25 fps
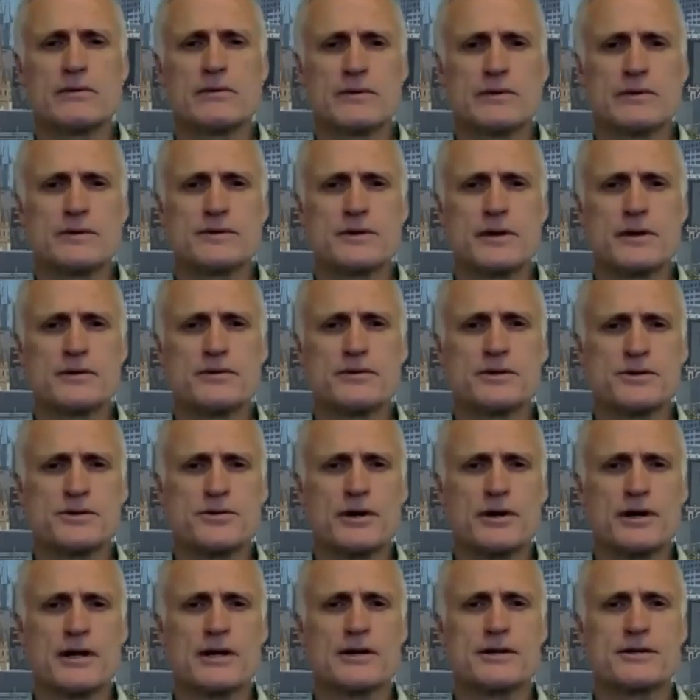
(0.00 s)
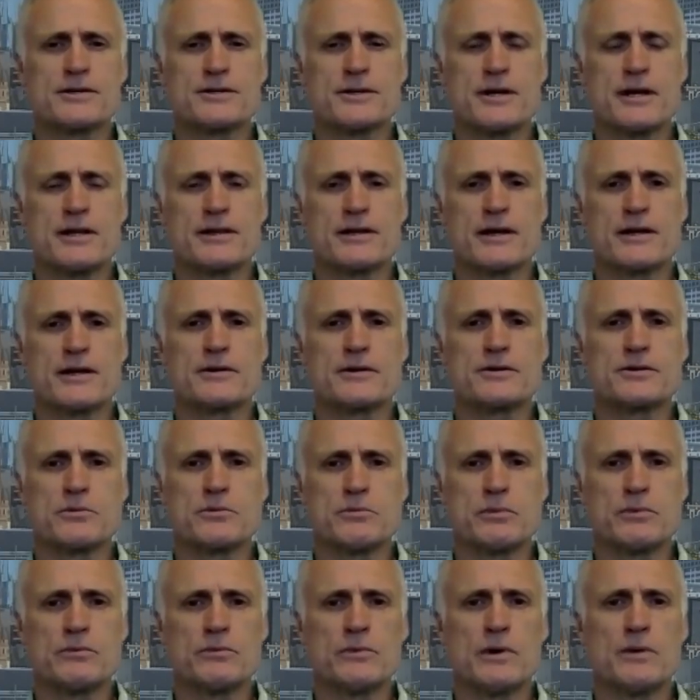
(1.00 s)
I'm just trying to understand that.
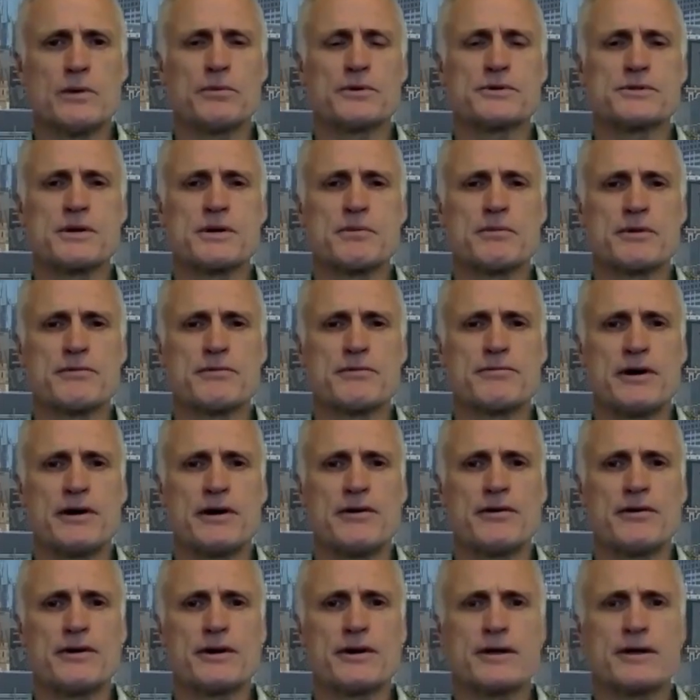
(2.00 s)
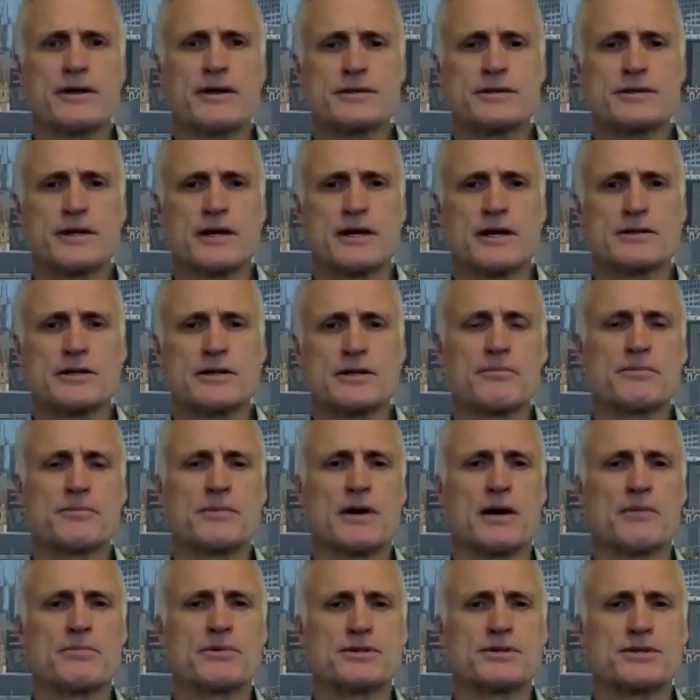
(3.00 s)
So what were some of the variants there? Because
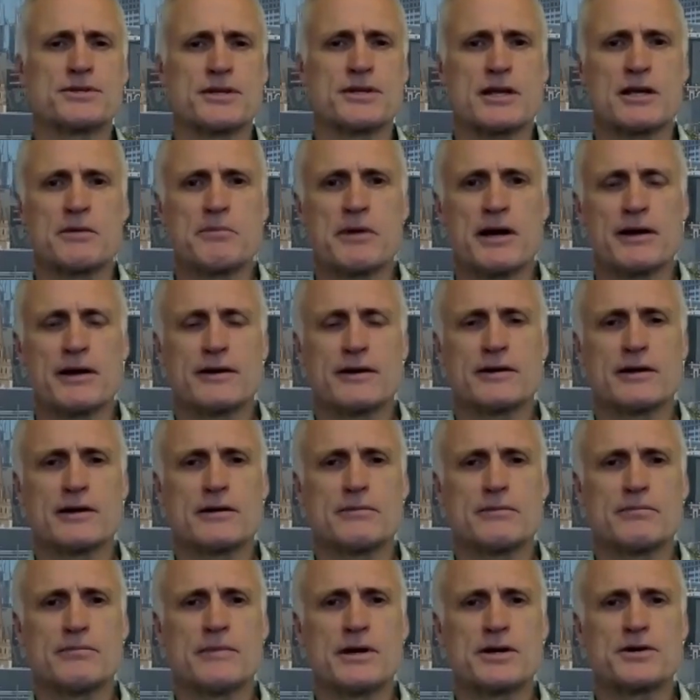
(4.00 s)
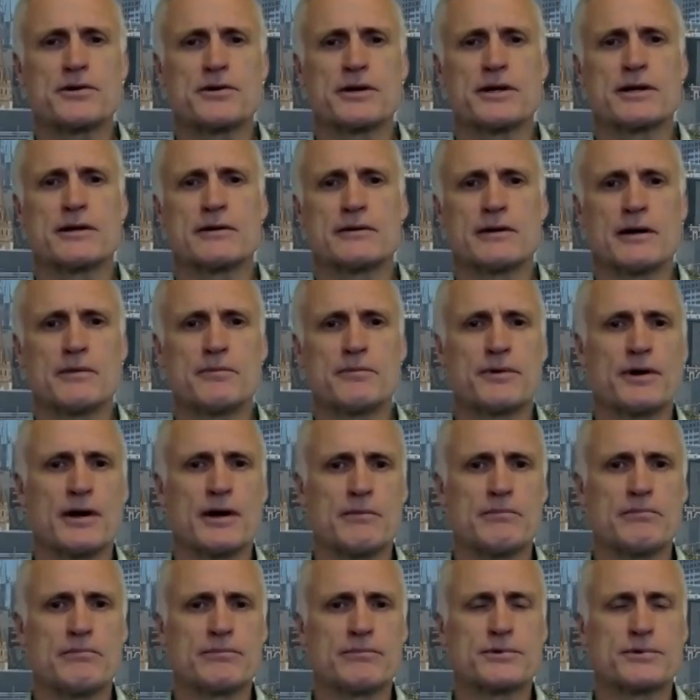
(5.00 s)
I'm just thinking about, measuring,
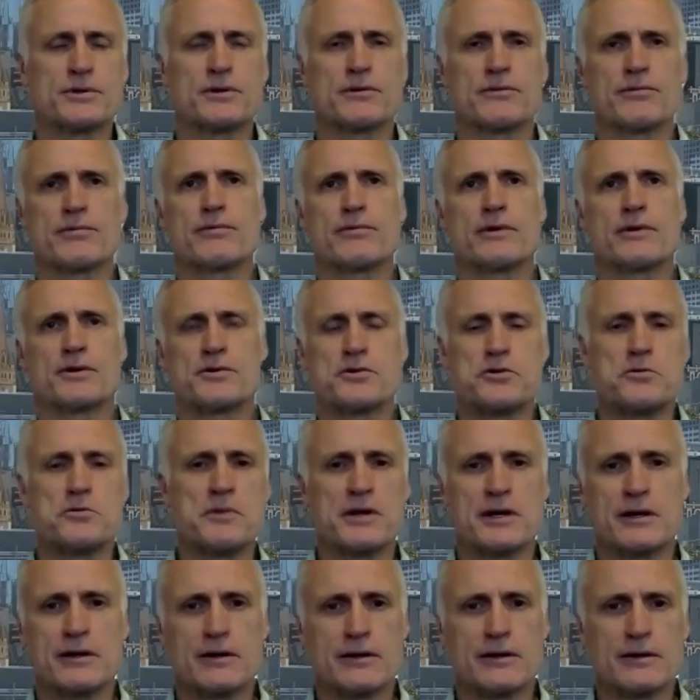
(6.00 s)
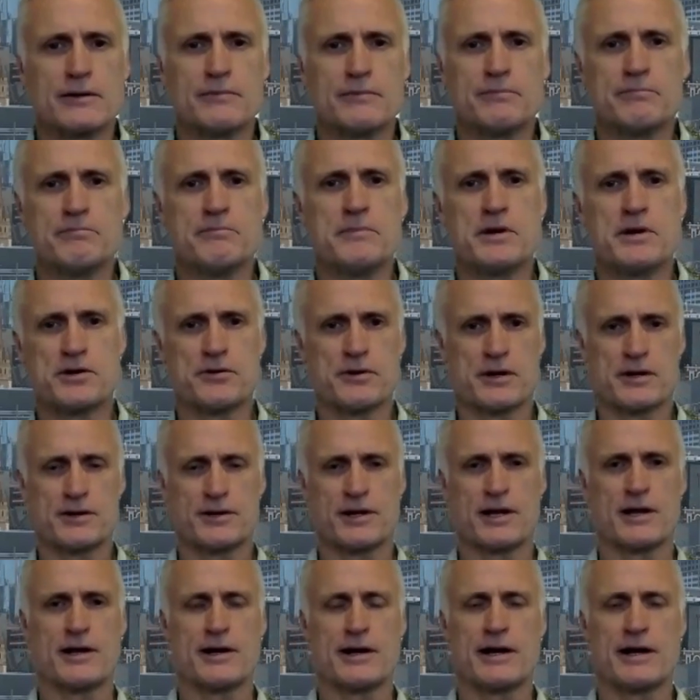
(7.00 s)
I'm sort of assuming measuring
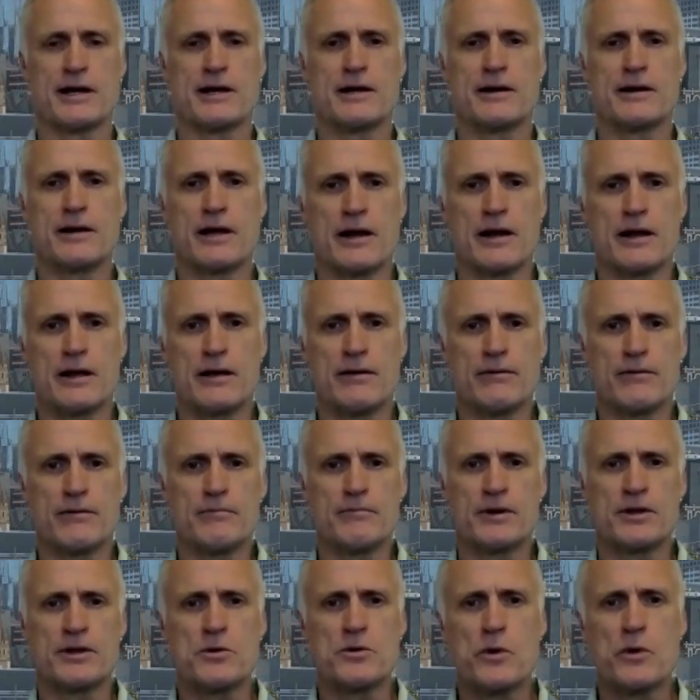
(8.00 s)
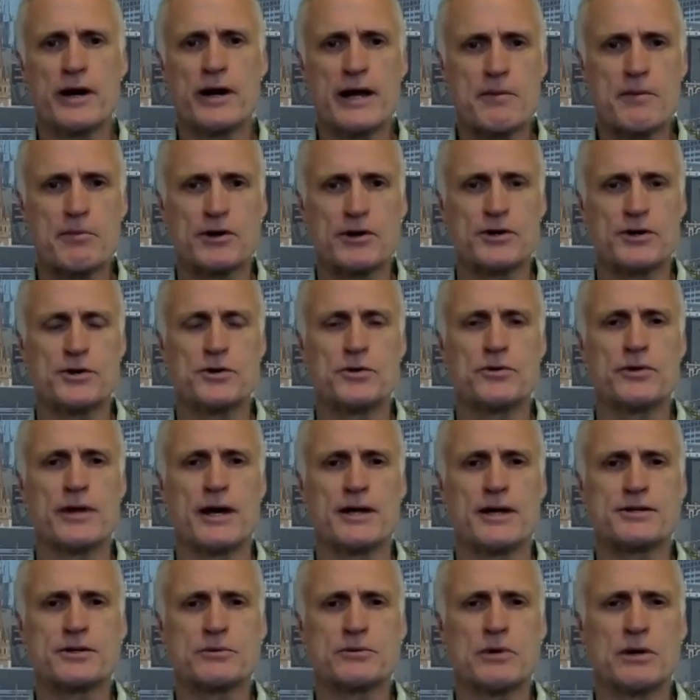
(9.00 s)
DNA, but you weren't able to do
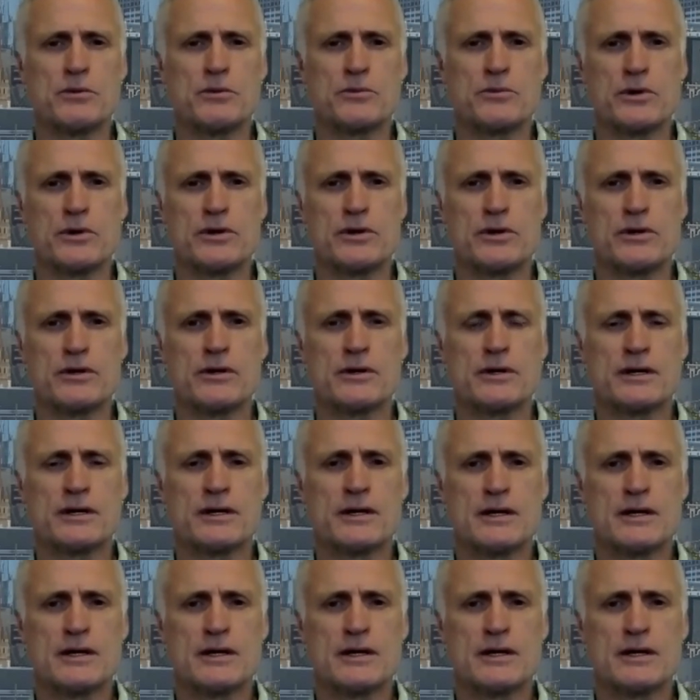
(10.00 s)
that. So what were